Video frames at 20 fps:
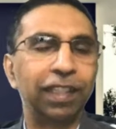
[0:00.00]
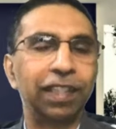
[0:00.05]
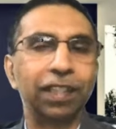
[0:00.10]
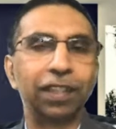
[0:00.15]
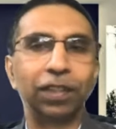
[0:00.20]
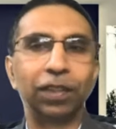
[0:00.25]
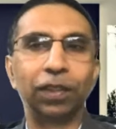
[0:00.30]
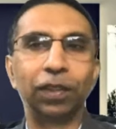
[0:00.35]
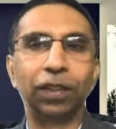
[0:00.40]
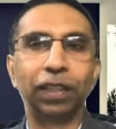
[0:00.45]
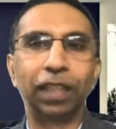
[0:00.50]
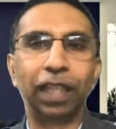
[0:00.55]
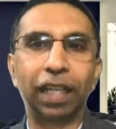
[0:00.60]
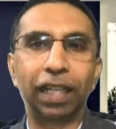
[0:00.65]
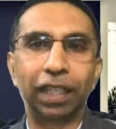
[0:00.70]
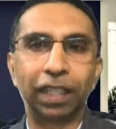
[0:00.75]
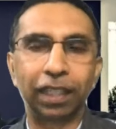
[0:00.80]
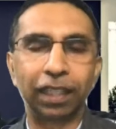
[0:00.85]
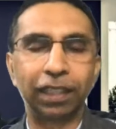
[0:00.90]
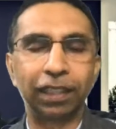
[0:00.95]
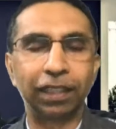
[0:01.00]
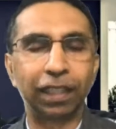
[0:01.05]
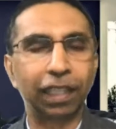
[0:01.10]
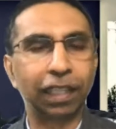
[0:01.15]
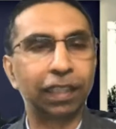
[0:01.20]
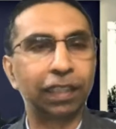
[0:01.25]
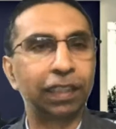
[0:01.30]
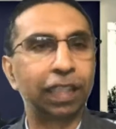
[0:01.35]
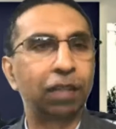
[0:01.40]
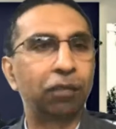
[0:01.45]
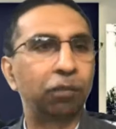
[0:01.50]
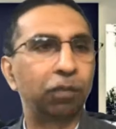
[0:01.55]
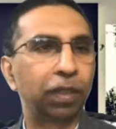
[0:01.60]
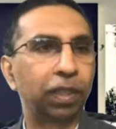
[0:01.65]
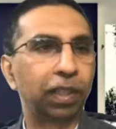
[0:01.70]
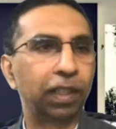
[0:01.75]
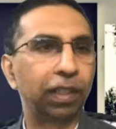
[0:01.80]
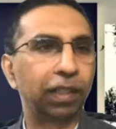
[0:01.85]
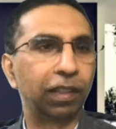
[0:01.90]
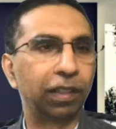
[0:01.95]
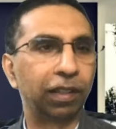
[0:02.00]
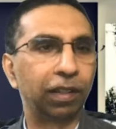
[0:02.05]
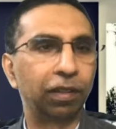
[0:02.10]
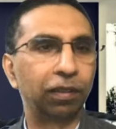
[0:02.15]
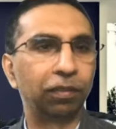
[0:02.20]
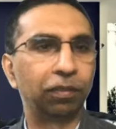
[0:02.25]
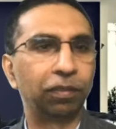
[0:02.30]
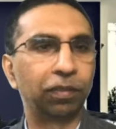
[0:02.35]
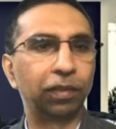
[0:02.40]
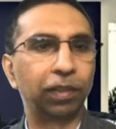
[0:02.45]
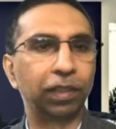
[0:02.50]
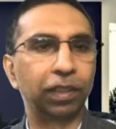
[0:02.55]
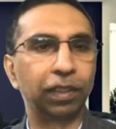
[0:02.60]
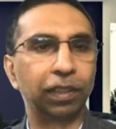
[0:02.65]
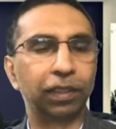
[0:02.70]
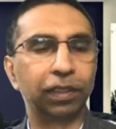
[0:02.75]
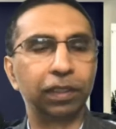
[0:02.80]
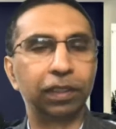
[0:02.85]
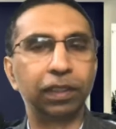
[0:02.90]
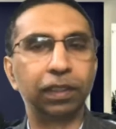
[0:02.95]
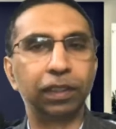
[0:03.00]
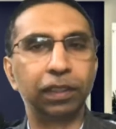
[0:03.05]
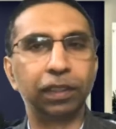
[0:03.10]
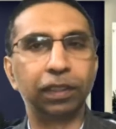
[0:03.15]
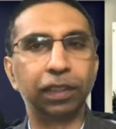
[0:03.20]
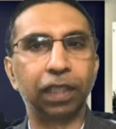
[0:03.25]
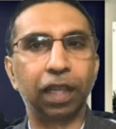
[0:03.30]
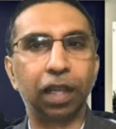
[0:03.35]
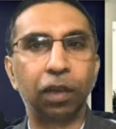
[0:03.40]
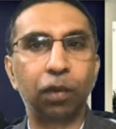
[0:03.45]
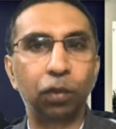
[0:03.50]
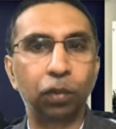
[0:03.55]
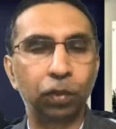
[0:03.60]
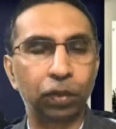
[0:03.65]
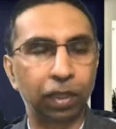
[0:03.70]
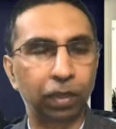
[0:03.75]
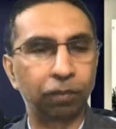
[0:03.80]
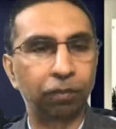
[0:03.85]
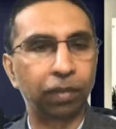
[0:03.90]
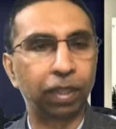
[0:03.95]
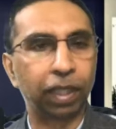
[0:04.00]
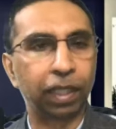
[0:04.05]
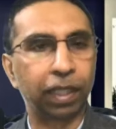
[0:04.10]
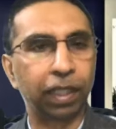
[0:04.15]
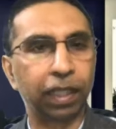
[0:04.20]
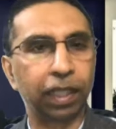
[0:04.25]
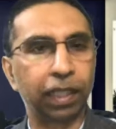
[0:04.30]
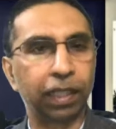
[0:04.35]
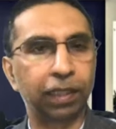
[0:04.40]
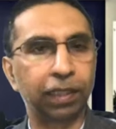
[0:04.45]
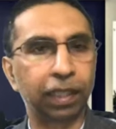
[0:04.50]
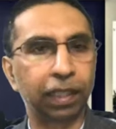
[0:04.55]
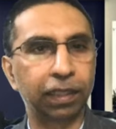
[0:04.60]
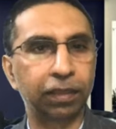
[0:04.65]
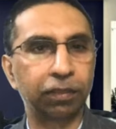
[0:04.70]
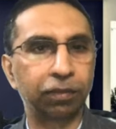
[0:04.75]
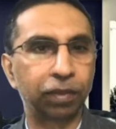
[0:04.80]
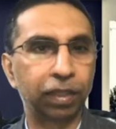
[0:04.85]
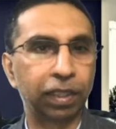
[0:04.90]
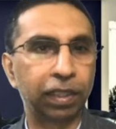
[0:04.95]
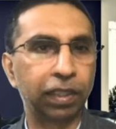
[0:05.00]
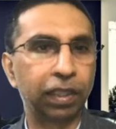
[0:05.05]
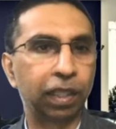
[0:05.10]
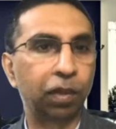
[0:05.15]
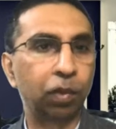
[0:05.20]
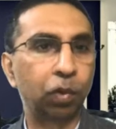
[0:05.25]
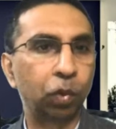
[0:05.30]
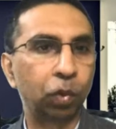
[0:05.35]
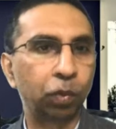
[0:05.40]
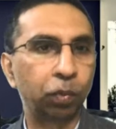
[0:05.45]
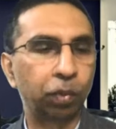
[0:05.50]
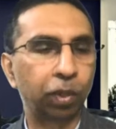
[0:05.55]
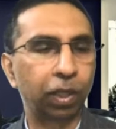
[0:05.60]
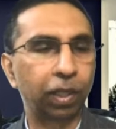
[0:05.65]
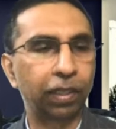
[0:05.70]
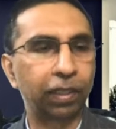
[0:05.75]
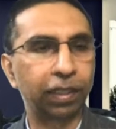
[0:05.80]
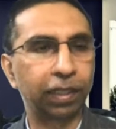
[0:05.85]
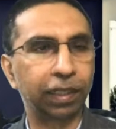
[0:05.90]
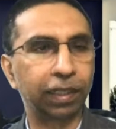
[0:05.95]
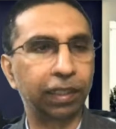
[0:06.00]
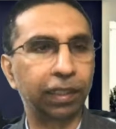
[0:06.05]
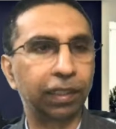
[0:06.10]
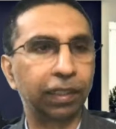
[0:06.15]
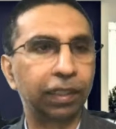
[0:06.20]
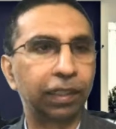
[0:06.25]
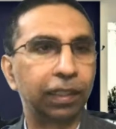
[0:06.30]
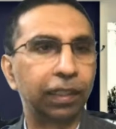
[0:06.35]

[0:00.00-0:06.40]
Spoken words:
So that is an example of how somebody cares as if it's their own project.